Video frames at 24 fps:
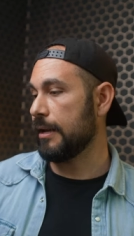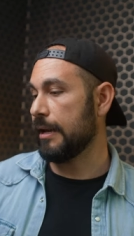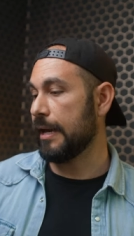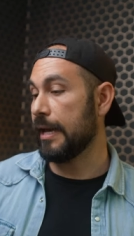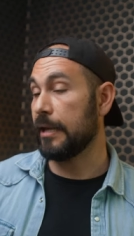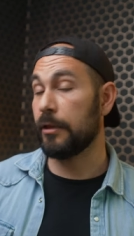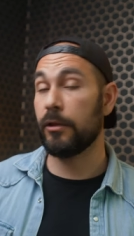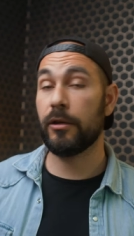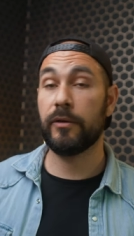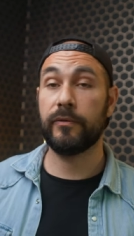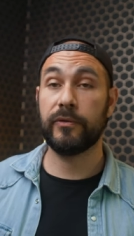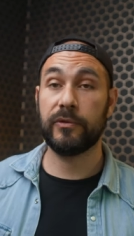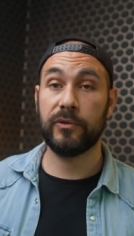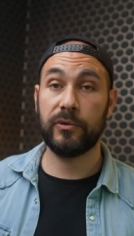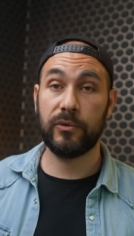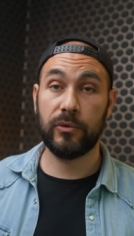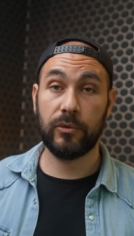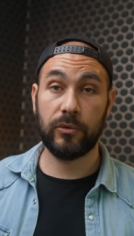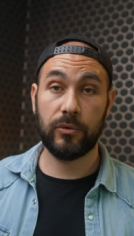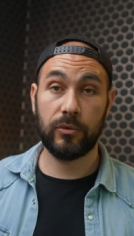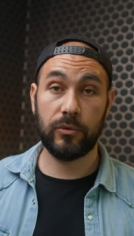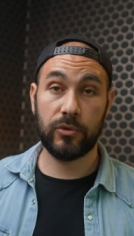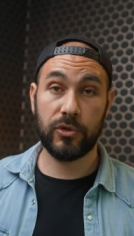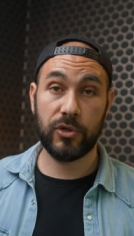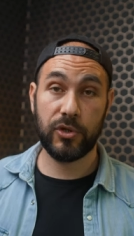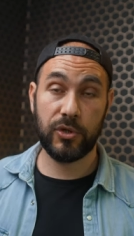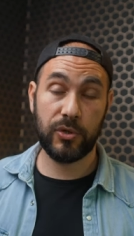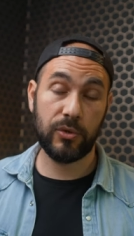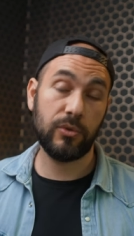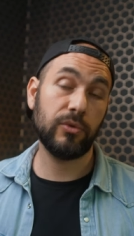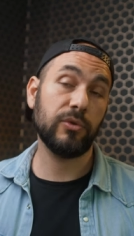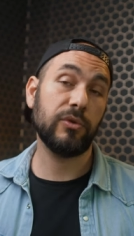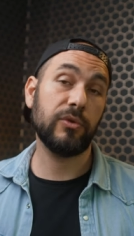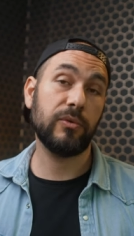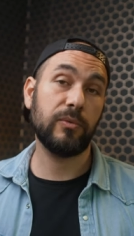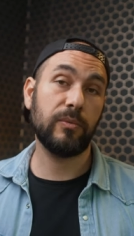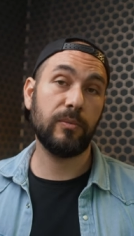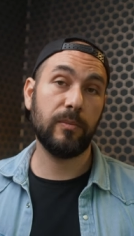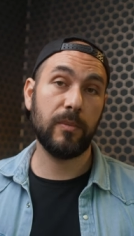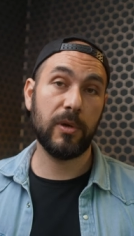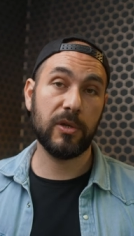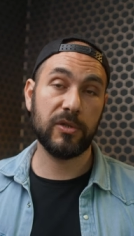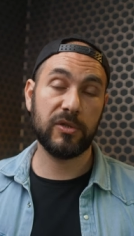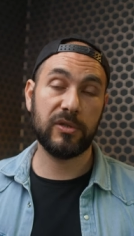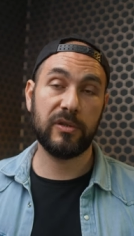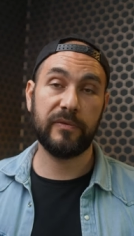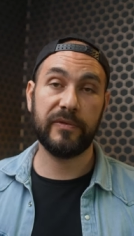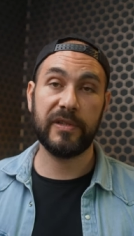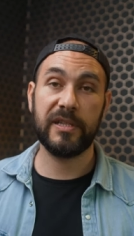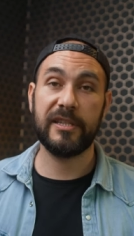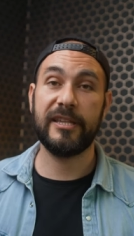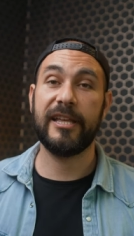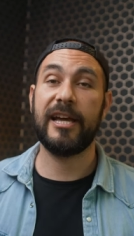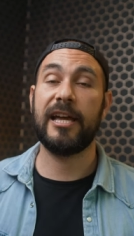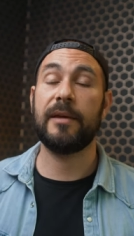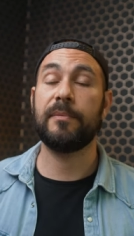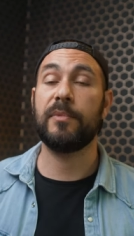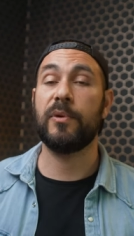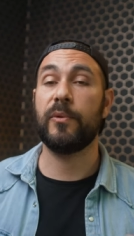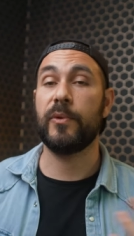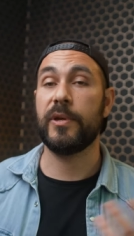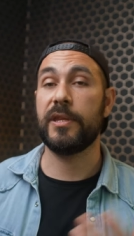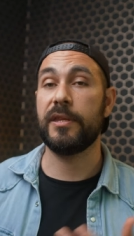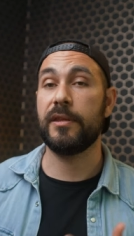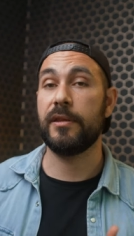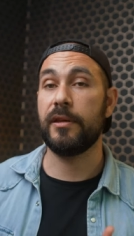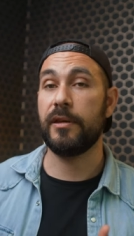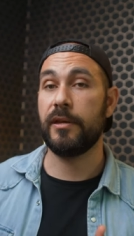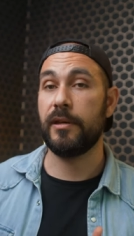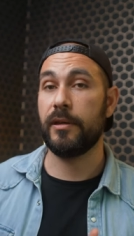I love to shoot most of the time with